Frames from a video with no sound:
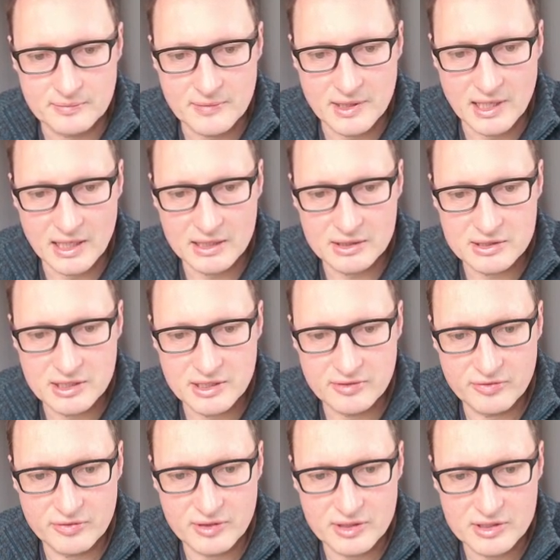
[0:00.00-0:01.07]

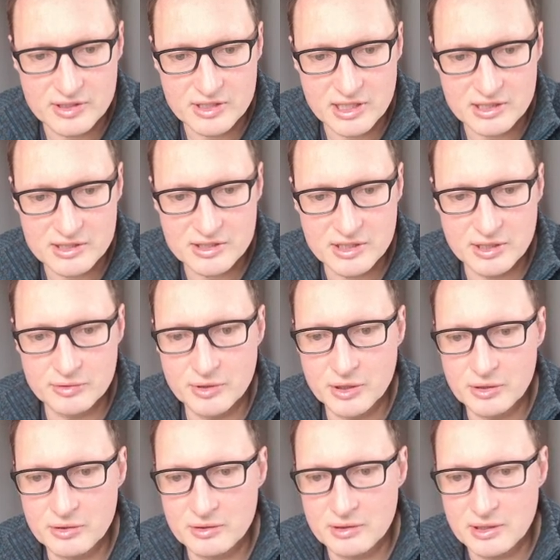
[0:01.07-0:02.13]
negative
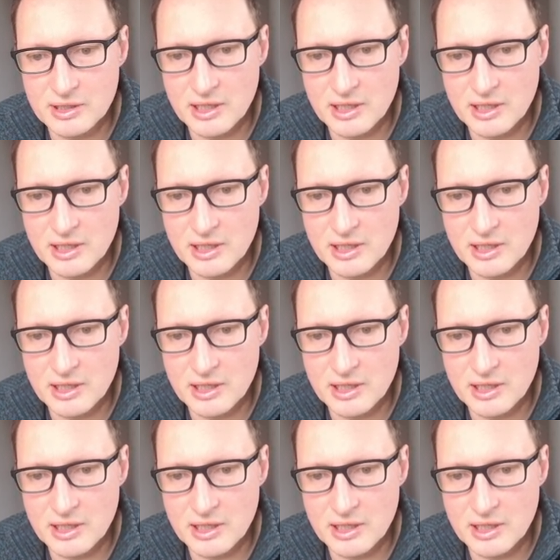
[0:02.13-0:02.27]
Z0